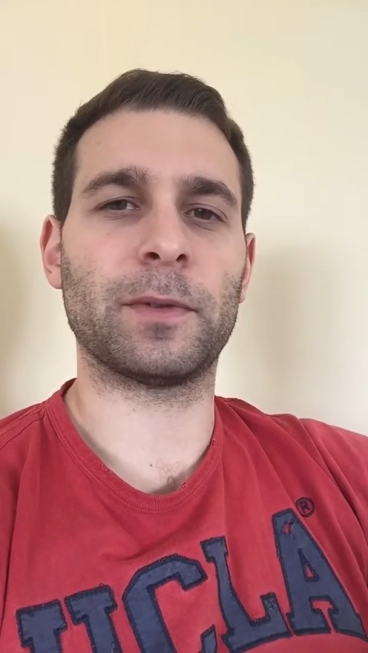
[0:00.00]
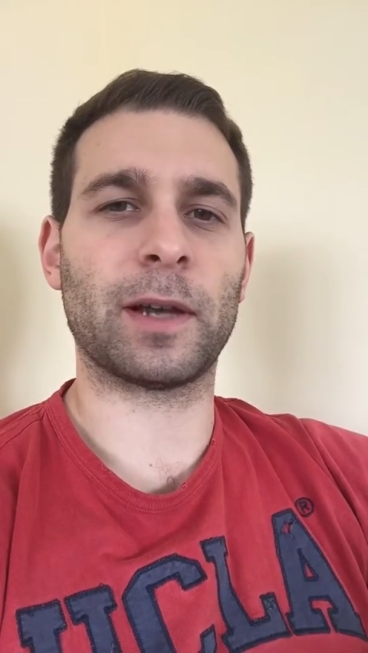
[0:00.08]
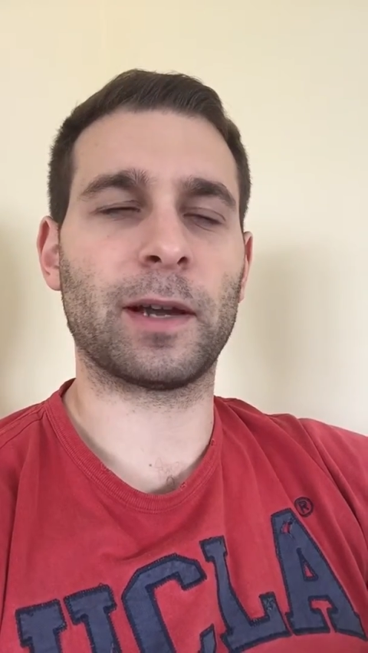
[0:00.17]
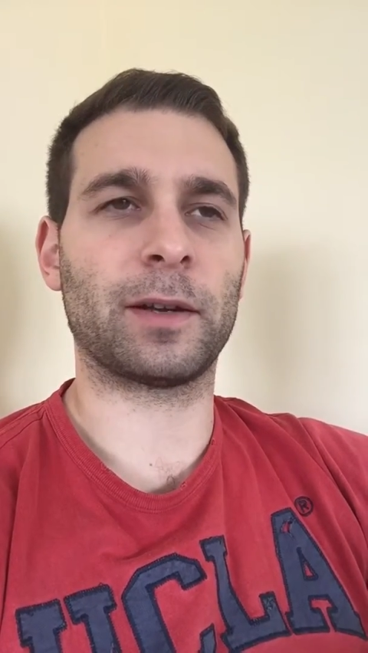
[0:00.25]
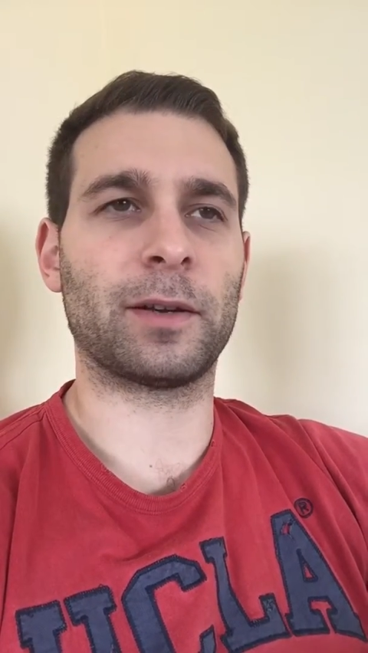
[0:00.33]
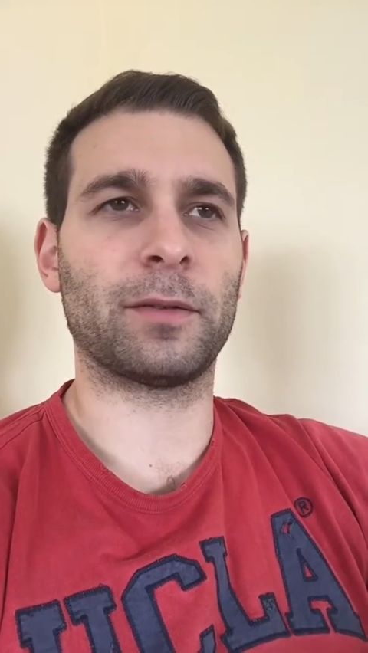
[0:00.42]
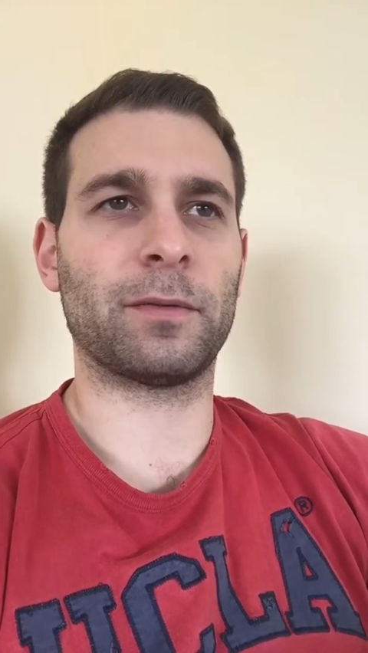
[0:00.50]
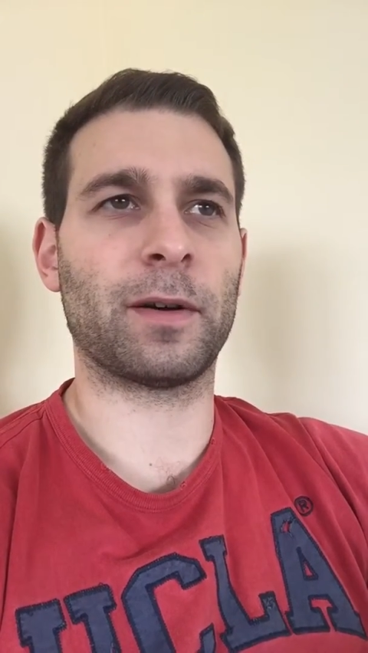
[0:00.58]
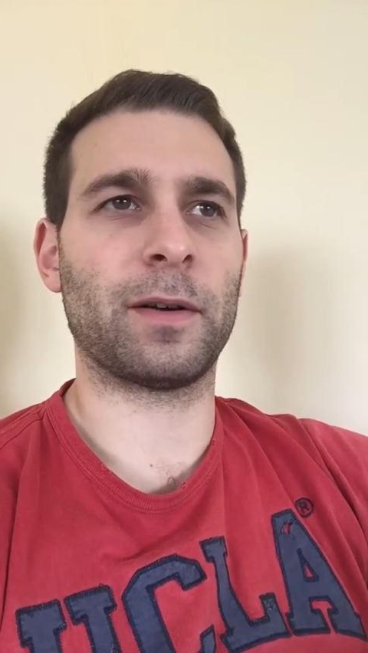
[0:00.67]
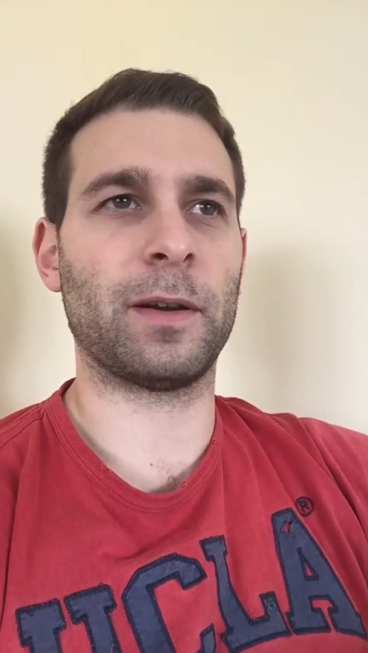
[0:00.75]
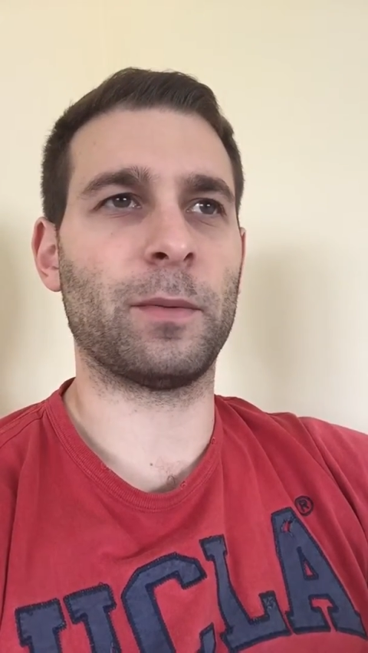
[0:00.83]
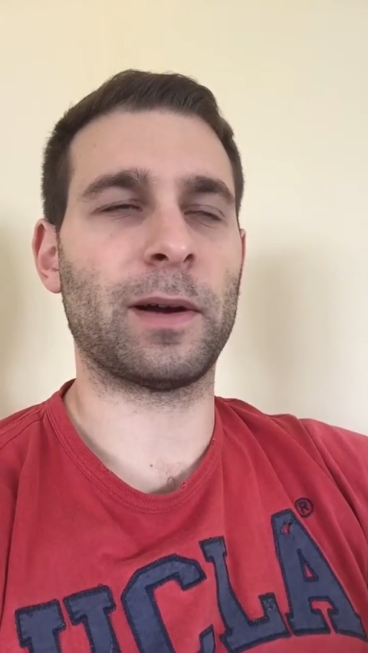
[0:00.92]
deck,
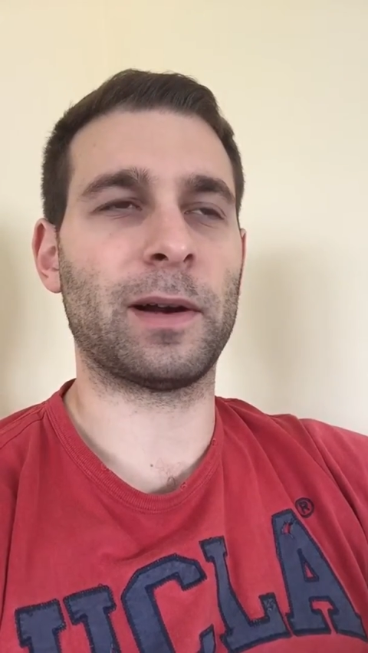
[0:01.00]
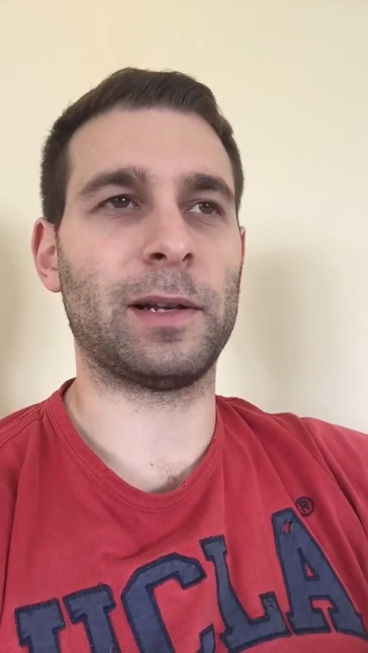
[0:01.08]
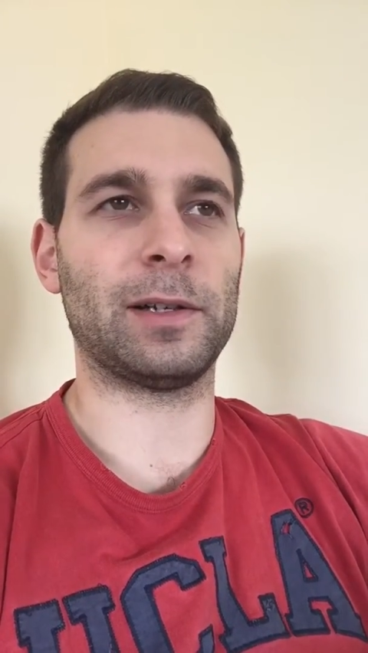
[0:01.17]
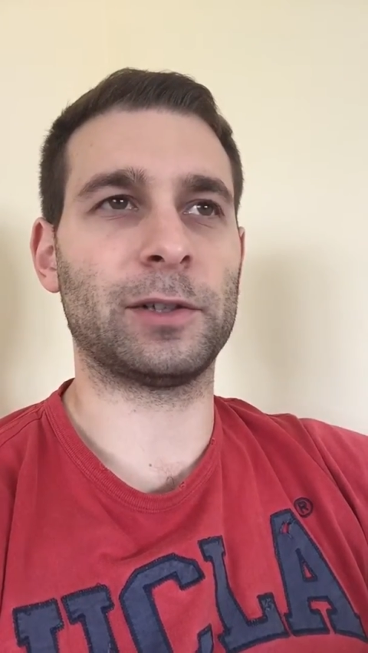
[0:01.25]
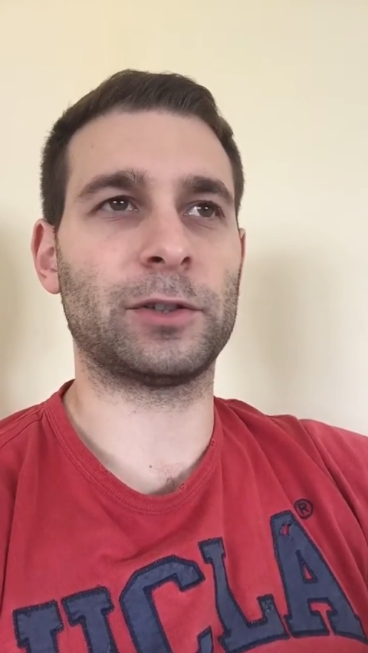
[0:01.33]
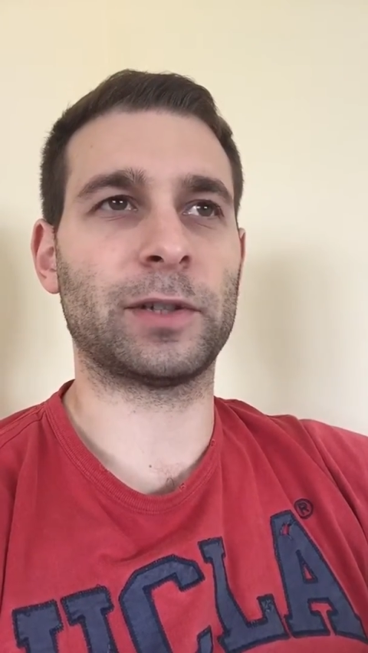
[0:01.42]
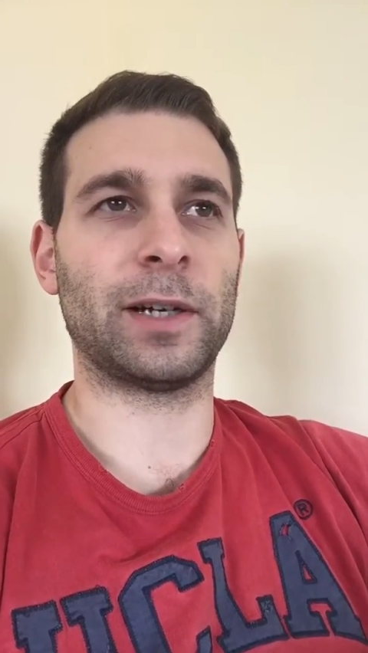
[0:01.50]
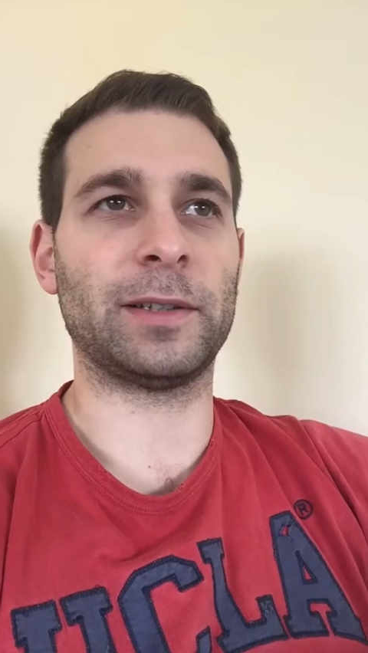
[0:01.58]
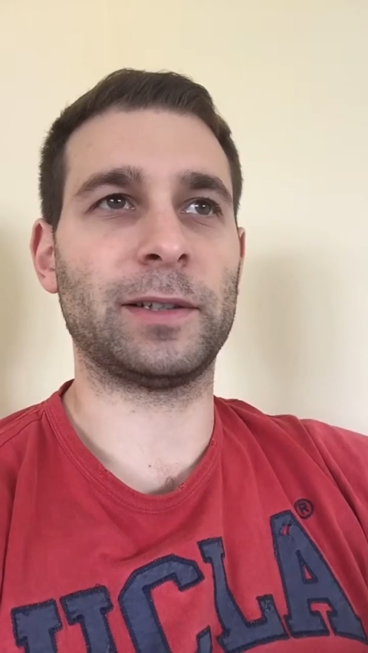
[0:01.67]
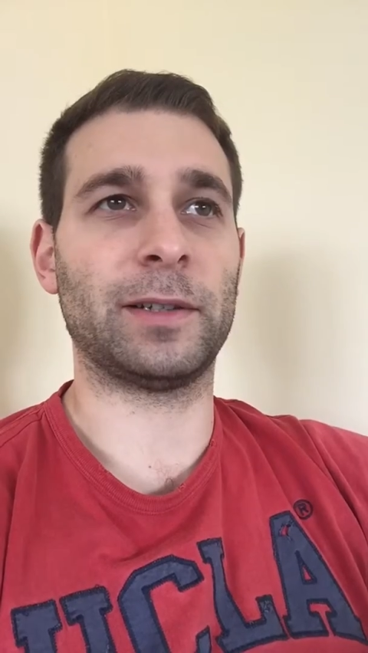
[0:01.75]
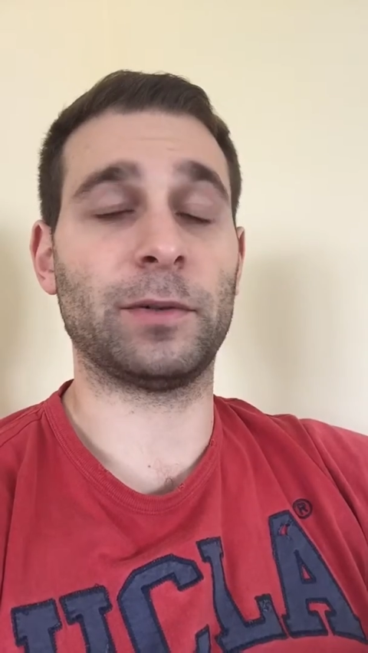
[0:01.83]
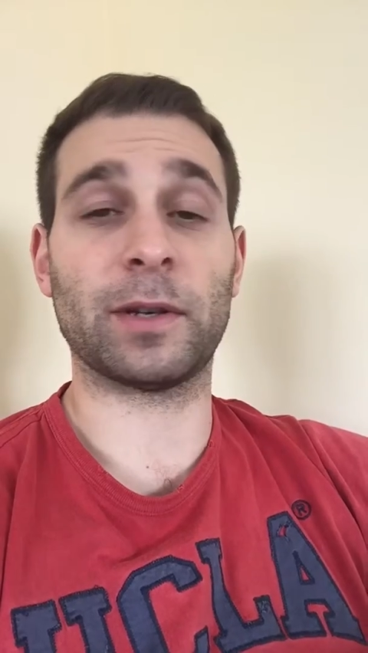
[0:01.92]
very well illustrated.